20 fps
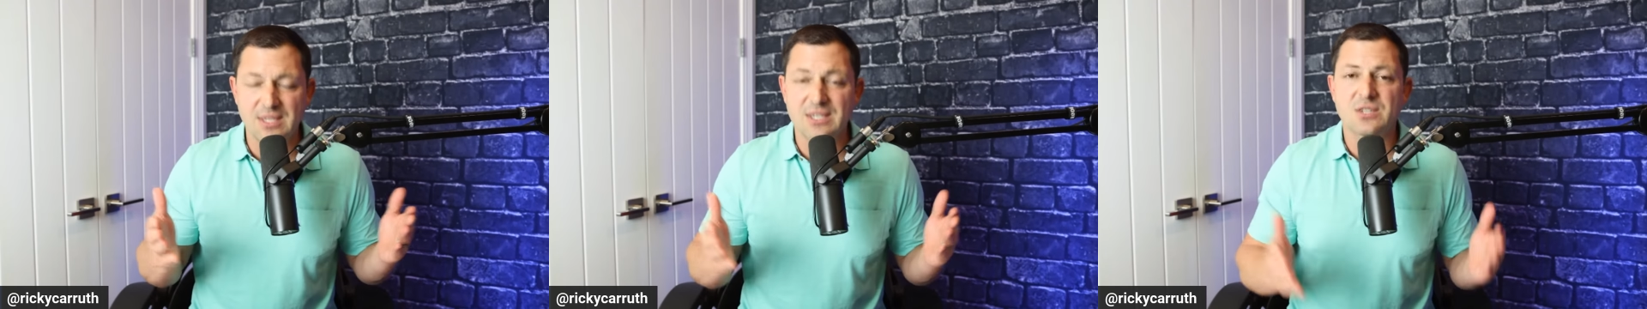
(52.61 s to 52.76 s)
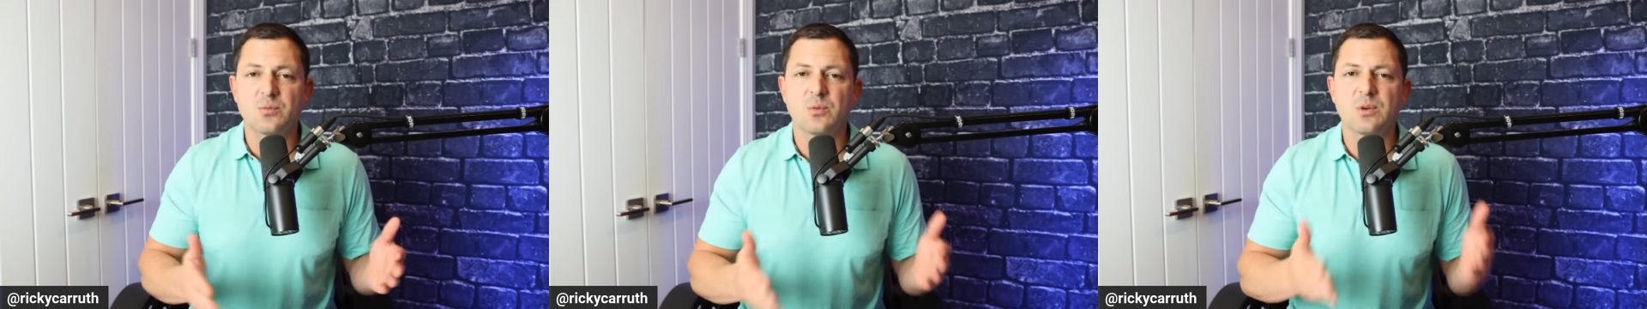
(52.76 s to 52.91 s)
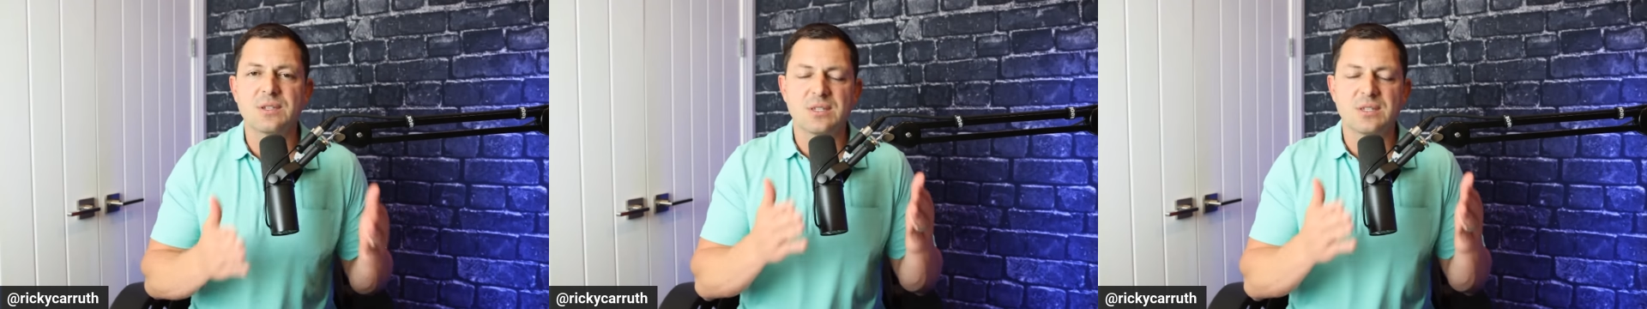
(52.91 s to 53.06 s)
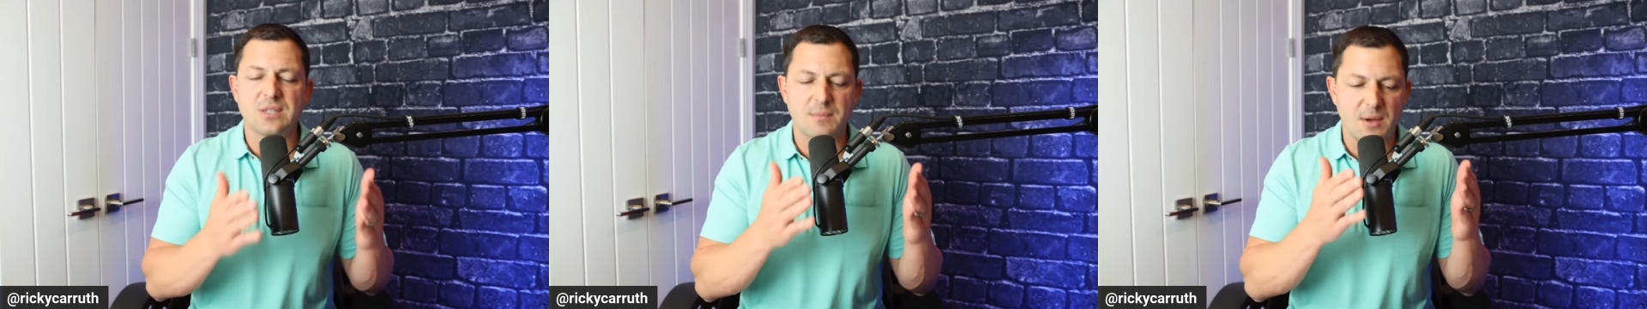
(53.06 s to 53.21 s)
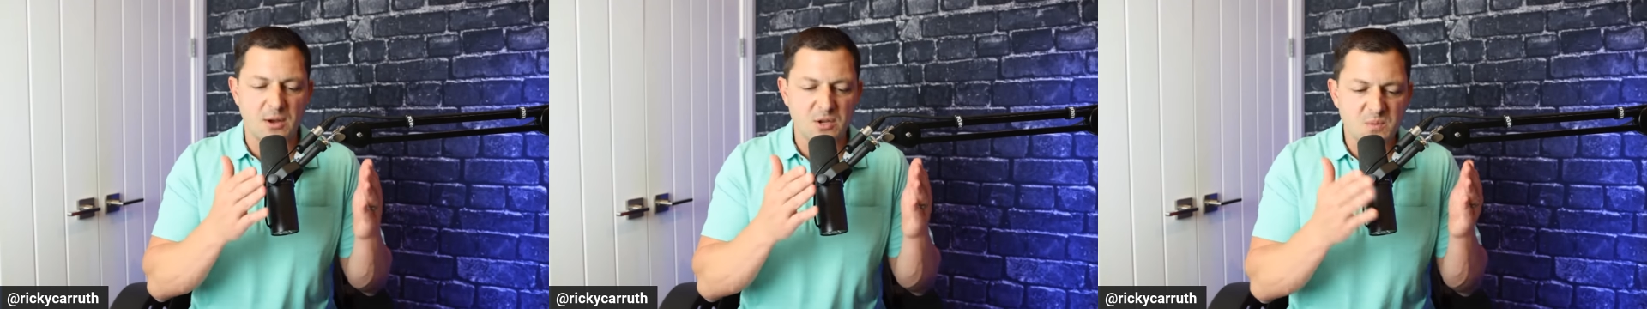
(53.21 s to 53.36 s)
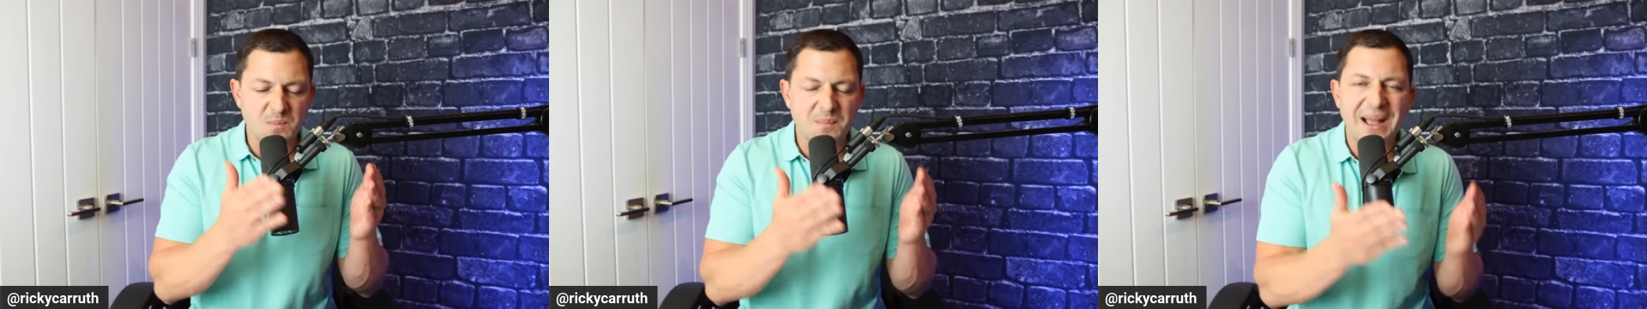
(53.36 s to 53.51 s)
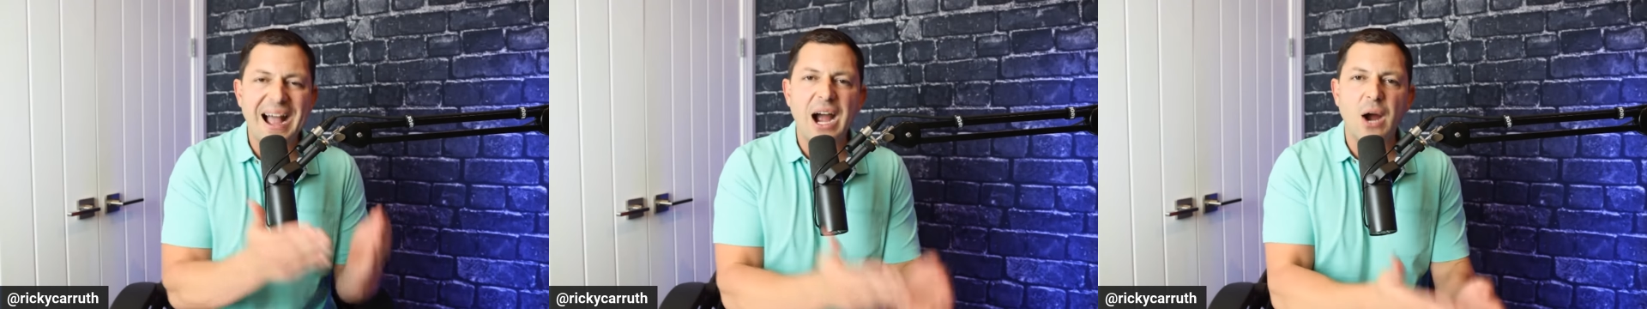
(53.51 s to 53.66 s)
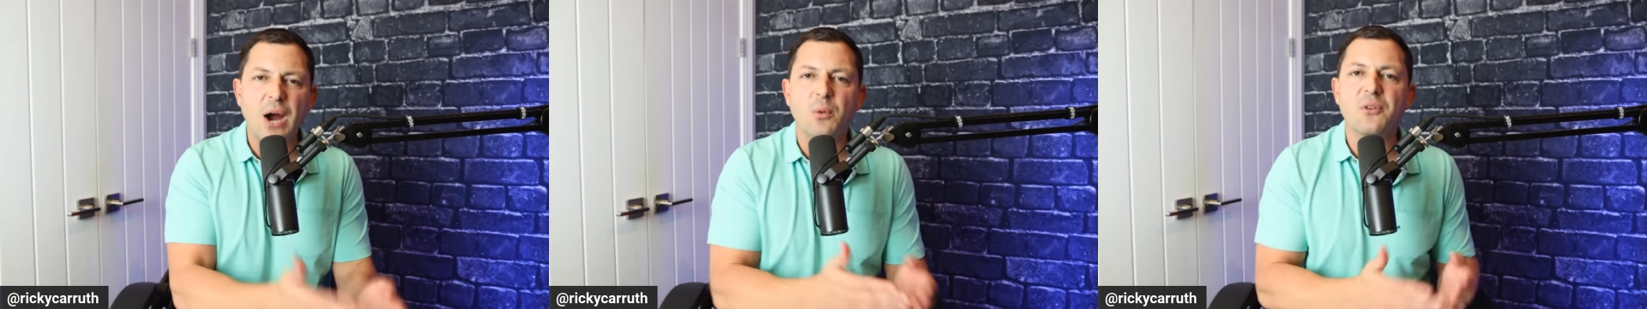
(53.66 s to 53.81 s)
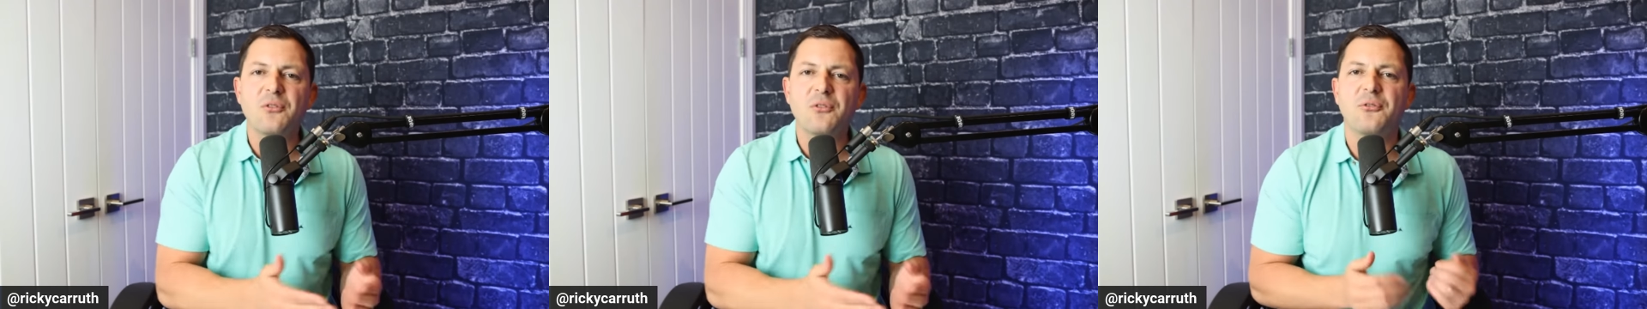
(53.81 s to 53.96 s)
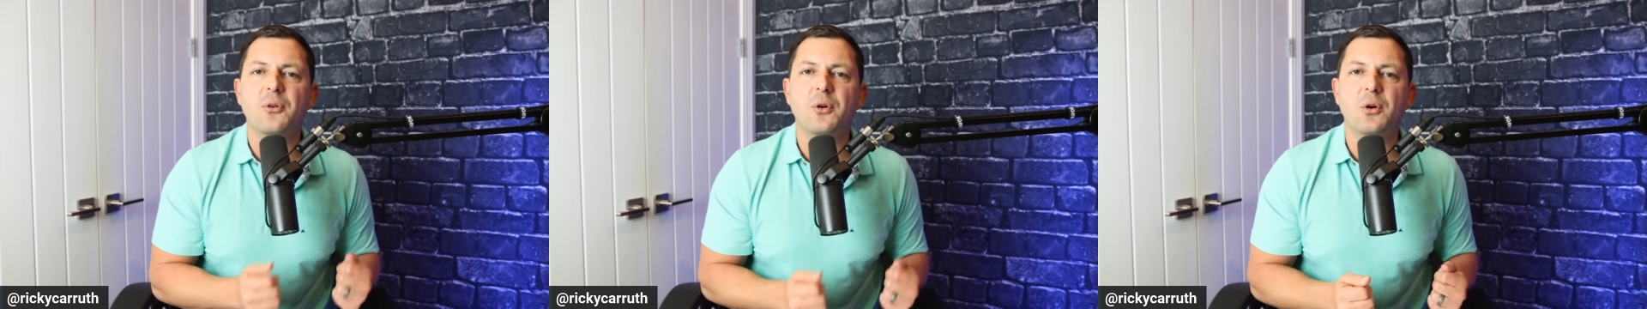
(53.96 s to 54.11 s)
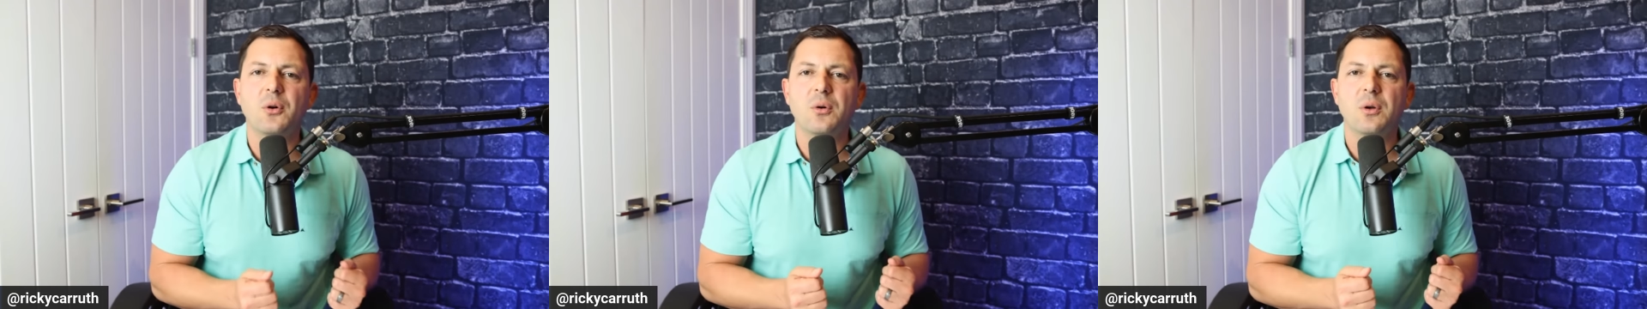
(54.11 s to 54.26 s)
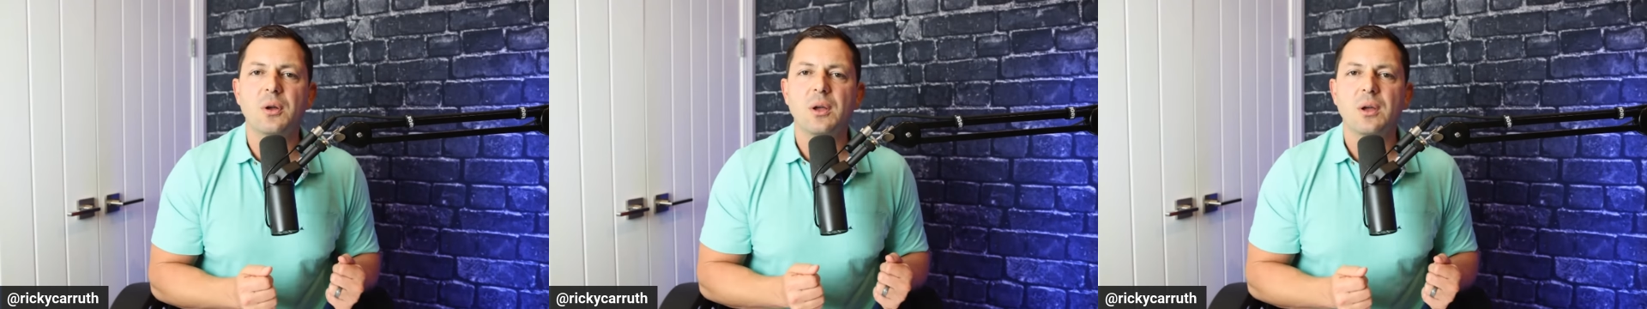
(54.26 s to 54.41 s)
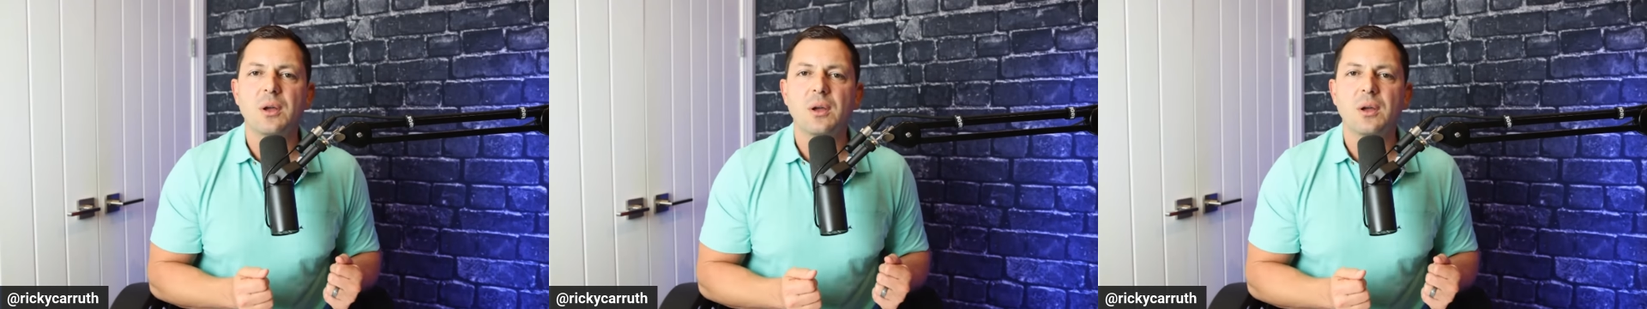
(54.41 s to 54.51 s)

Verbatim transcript: this was the most powerful